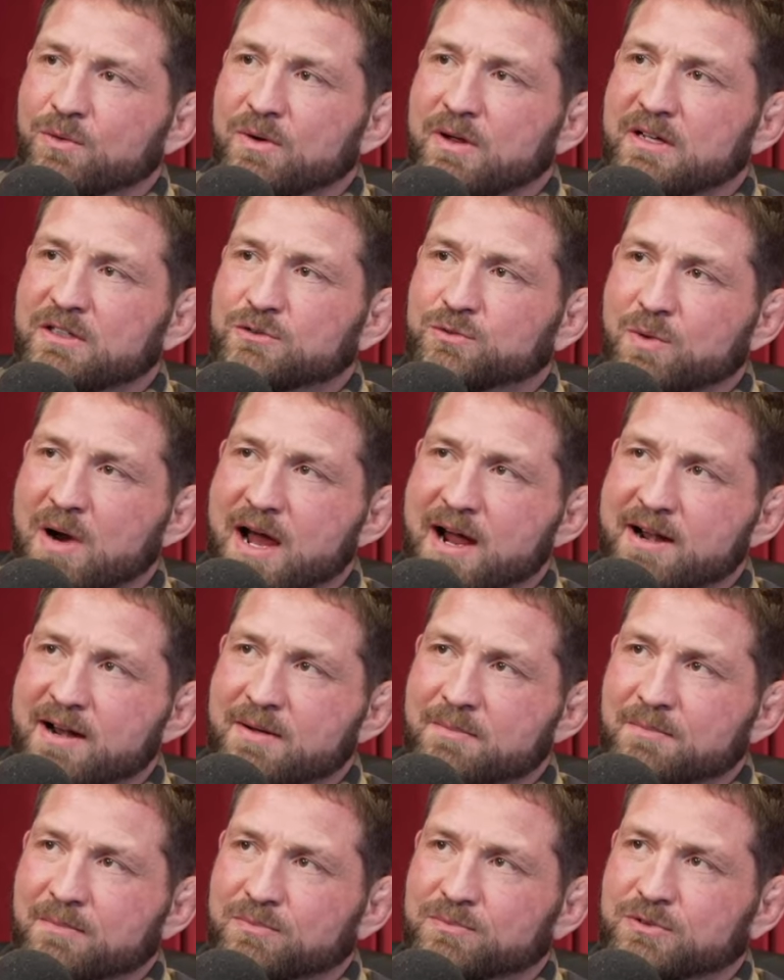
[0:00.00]
he's riding
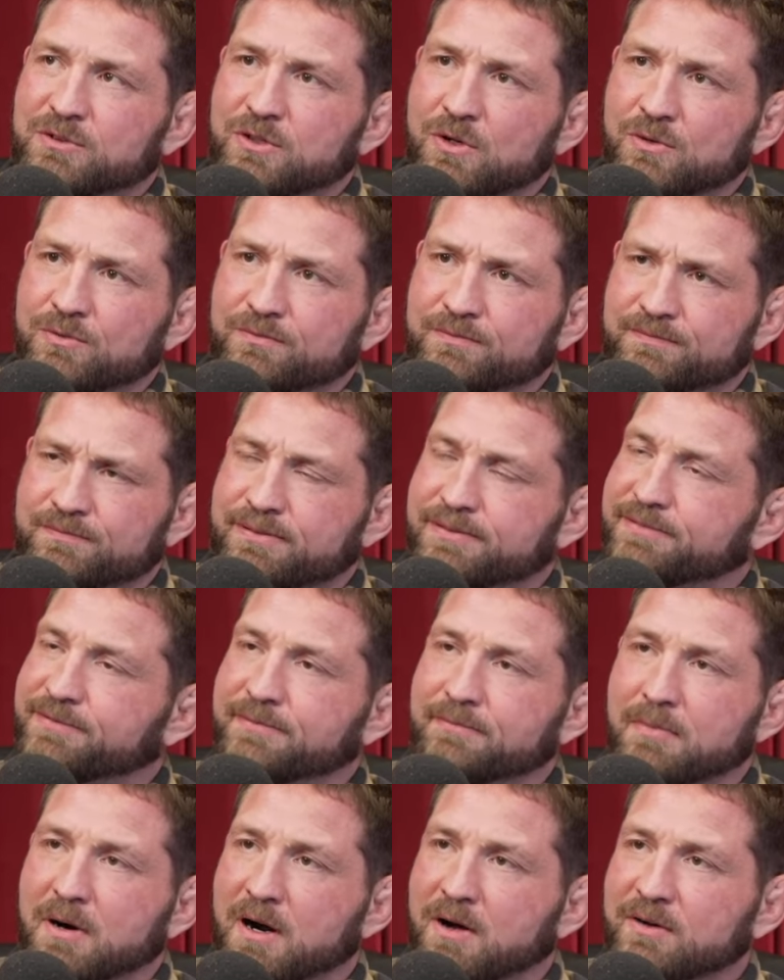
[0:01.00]
him so,
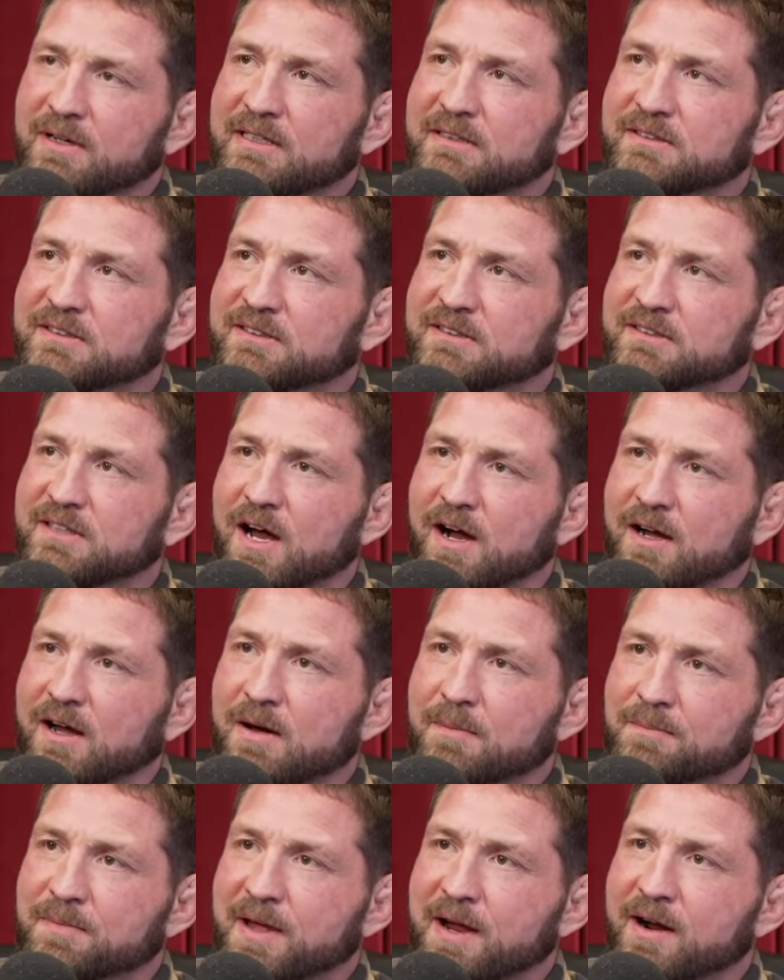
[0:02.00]
bro, he's stuck
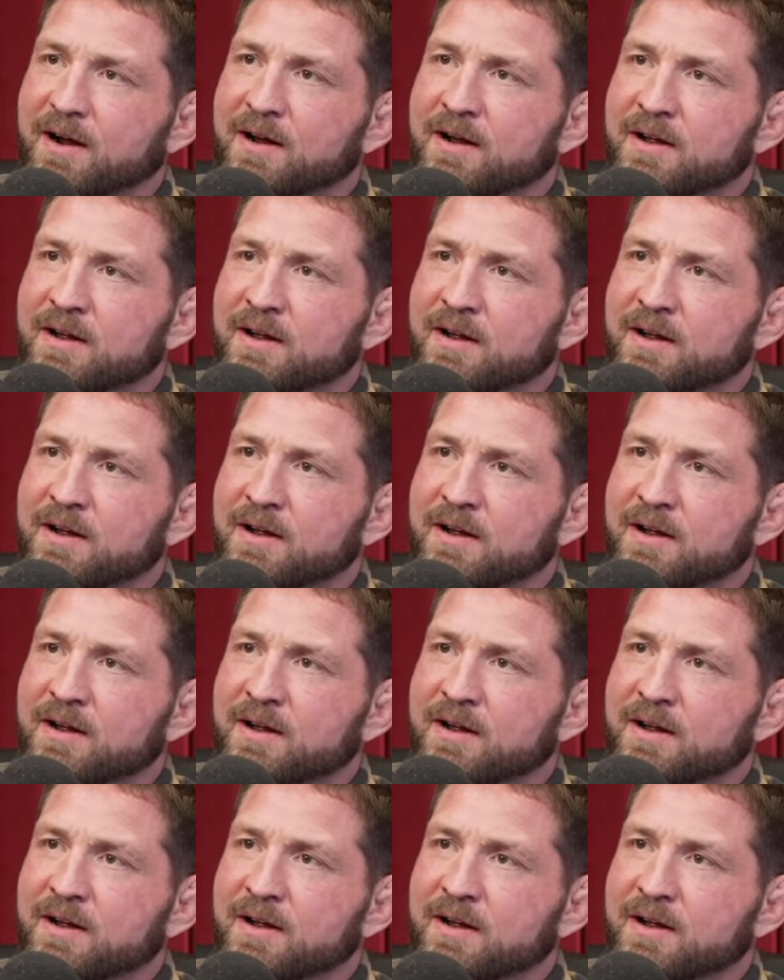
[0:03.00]
up there.